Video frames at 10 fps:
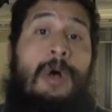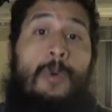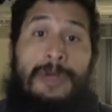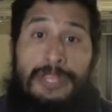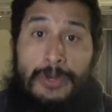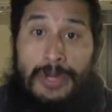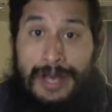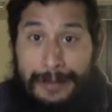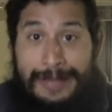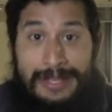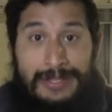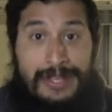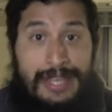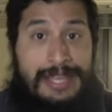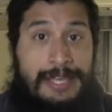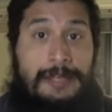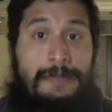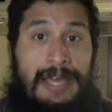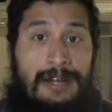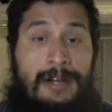when you come into the
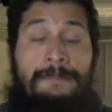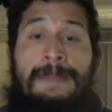incubator,